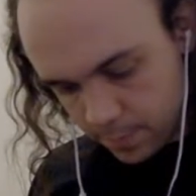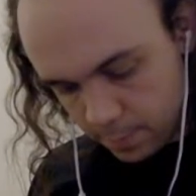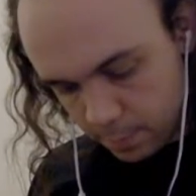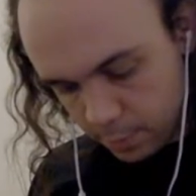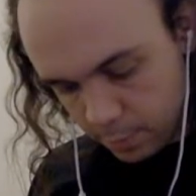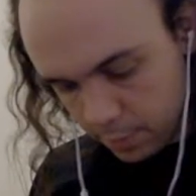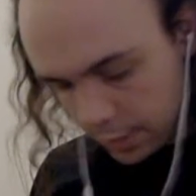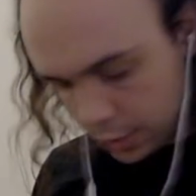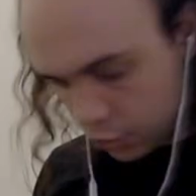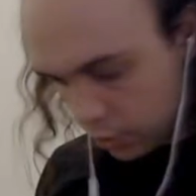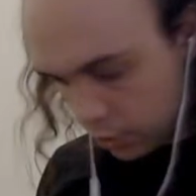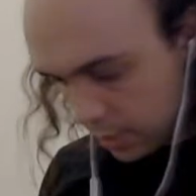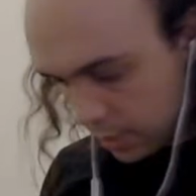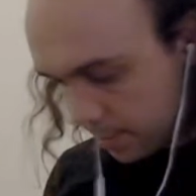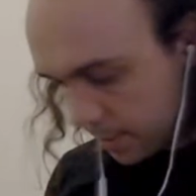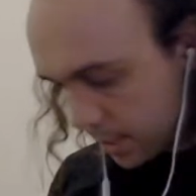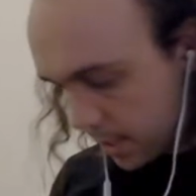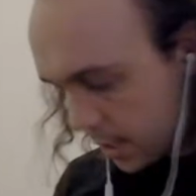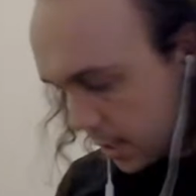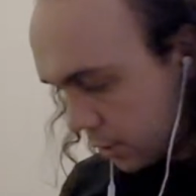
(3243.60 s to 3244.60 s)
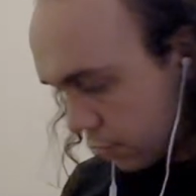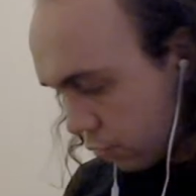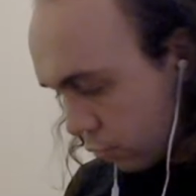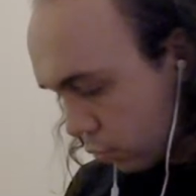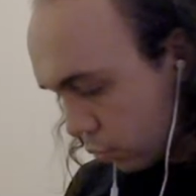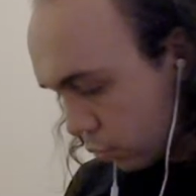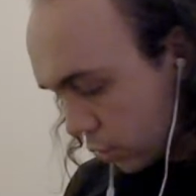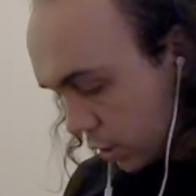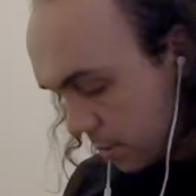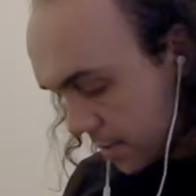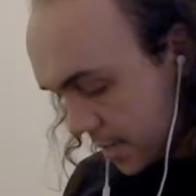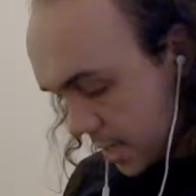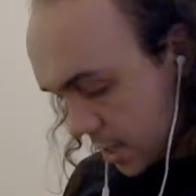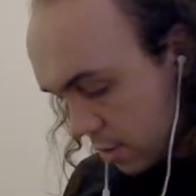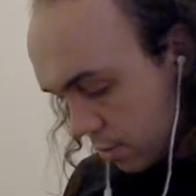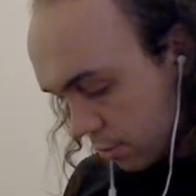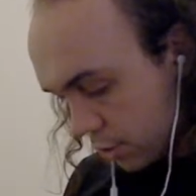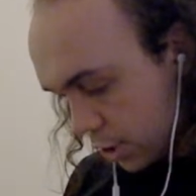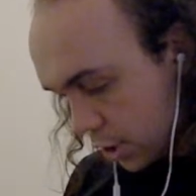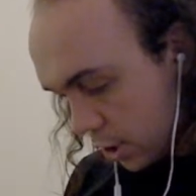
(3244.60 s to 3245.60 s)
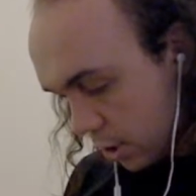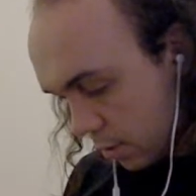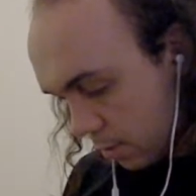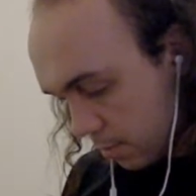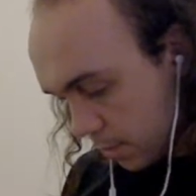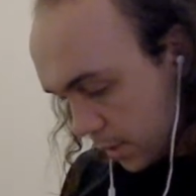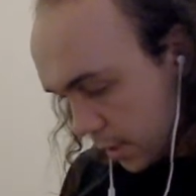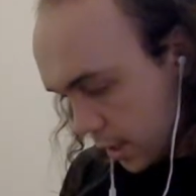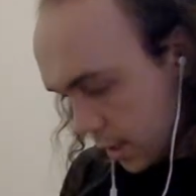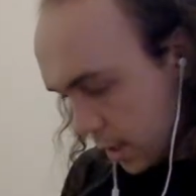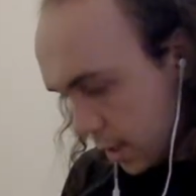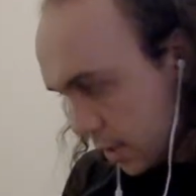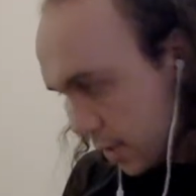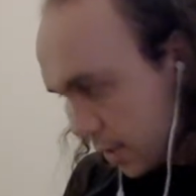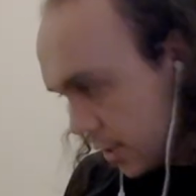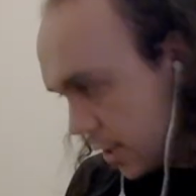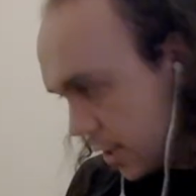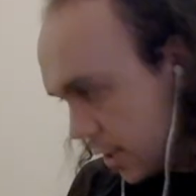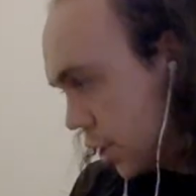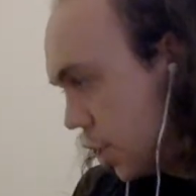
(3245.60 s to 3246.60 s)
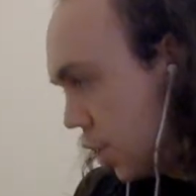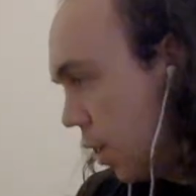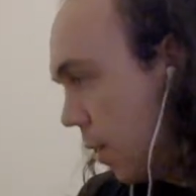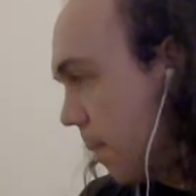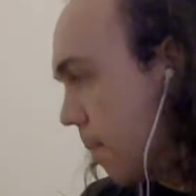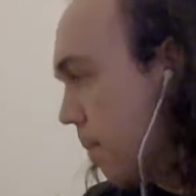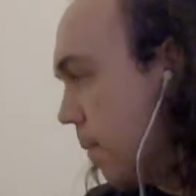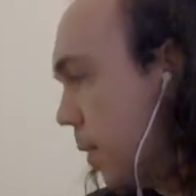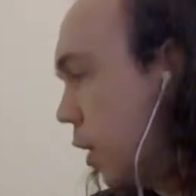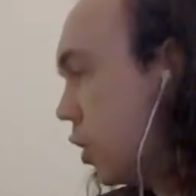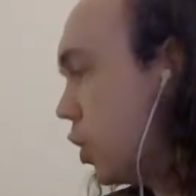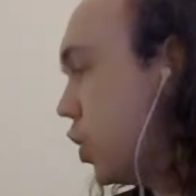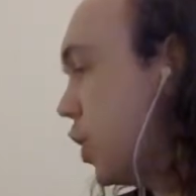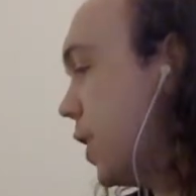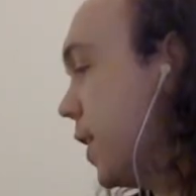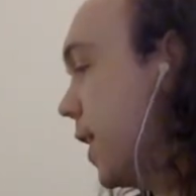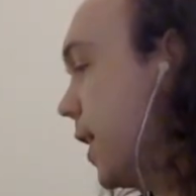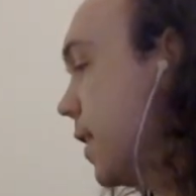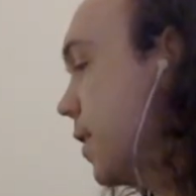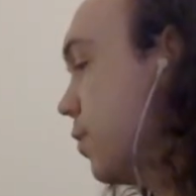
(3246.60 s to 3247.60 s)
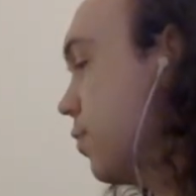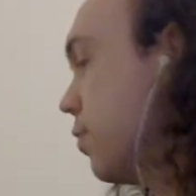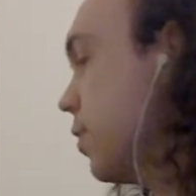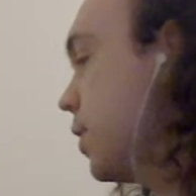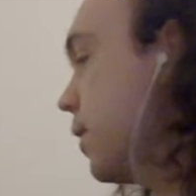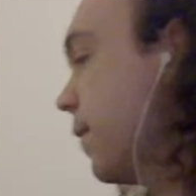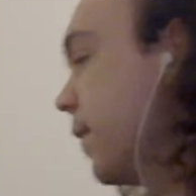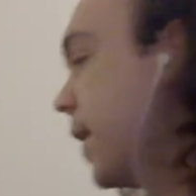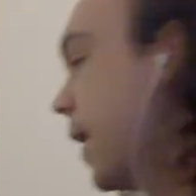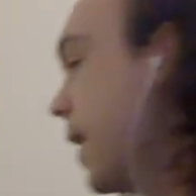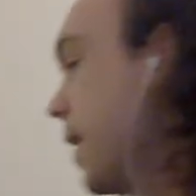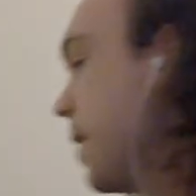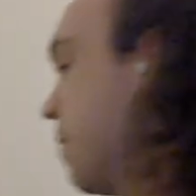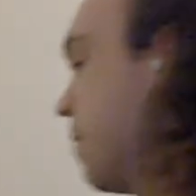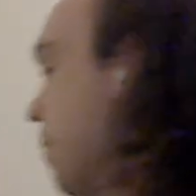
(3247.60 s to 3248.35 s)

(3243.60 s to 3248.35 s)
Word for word: Bloodwrack Shrine parts are all going to be used up. There's not much in that Daughters of Khaine